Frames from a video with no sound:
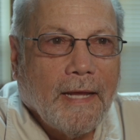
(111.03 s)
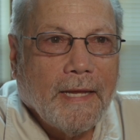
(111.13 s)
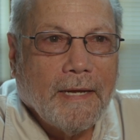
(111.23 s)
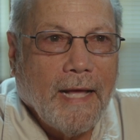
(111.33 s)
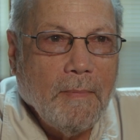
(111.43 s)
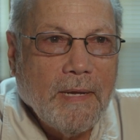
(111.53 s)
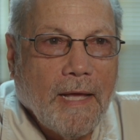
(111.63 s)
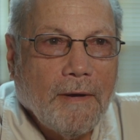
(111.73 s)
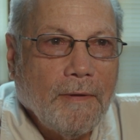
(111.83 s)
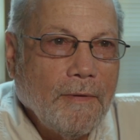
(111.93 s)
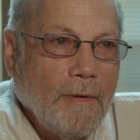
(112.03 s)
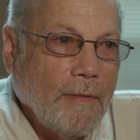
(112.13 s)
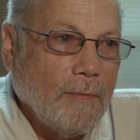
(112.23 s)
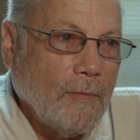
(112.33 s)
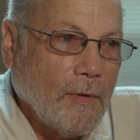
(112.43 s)
I can hum it, I don't know
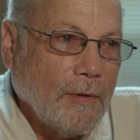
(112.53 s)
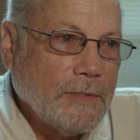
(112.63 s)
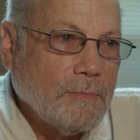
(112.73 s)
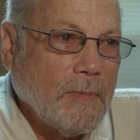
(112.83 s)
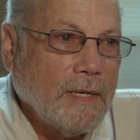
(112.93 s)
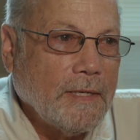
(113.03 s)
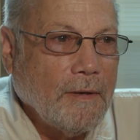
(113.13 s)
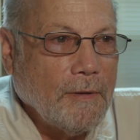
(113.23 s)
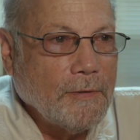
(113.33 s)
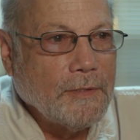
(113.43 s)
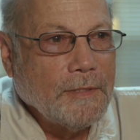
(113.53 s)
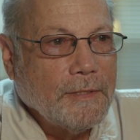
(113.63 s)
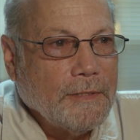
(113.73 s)
all the words, but it goes.